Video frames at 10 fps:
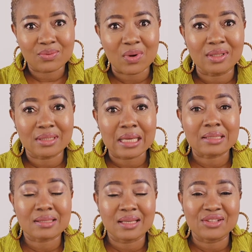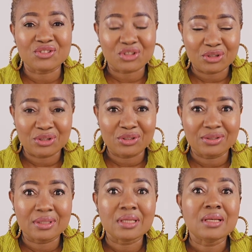What that skin
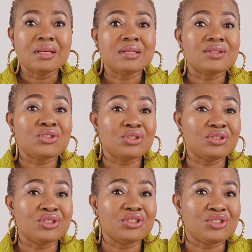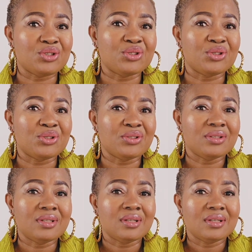tone shouldn't do
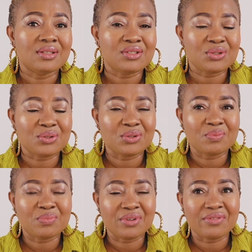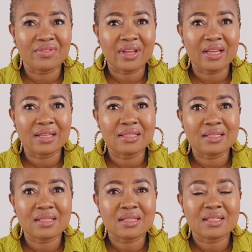to
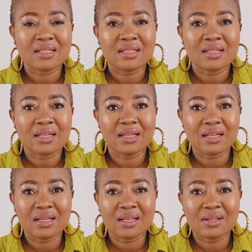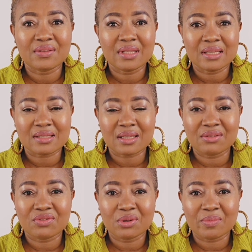prevent their
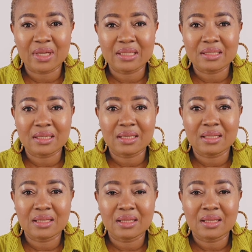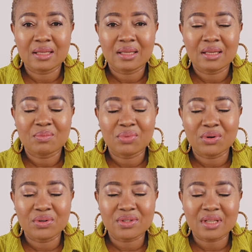skin from getting
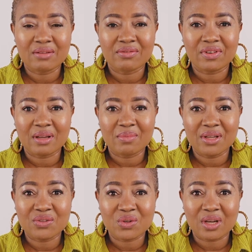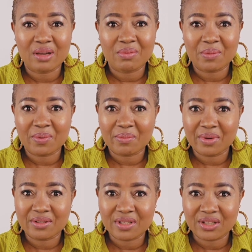post-inflammatory
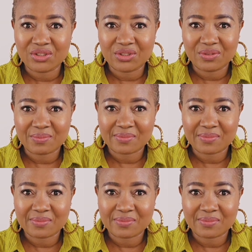hyperpigmentation.